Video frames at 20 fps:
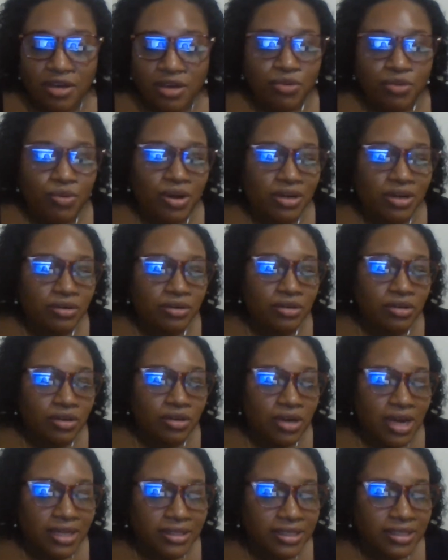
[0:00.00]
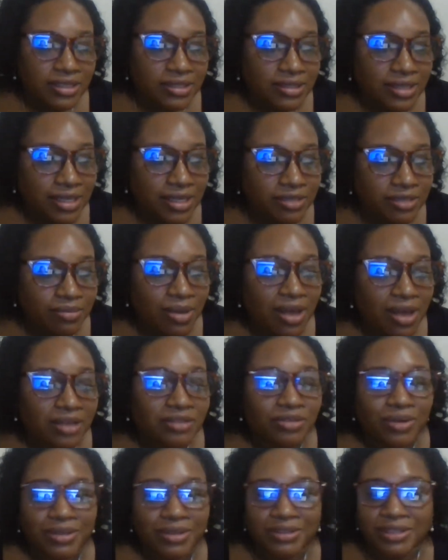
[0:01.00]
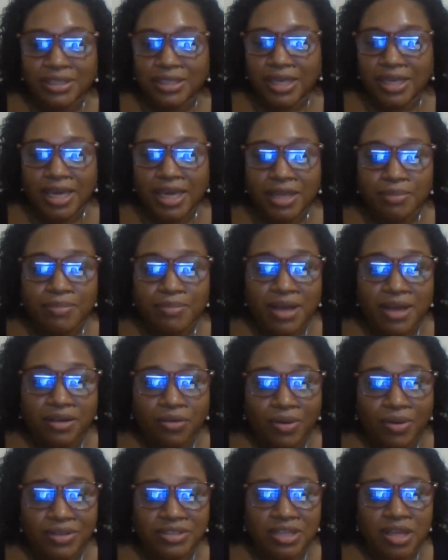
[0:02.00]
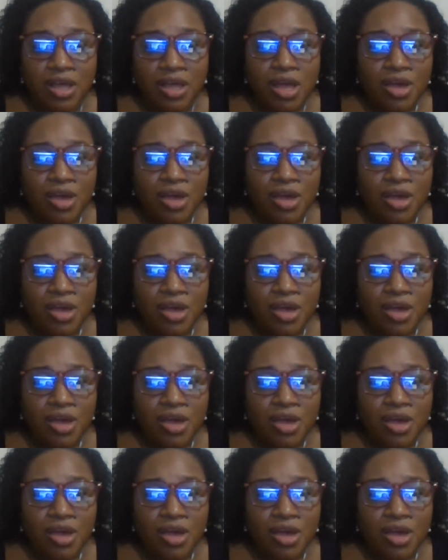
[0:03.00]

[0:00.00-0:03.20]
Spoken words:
You want to look at the 6 marks question, 8 mark question,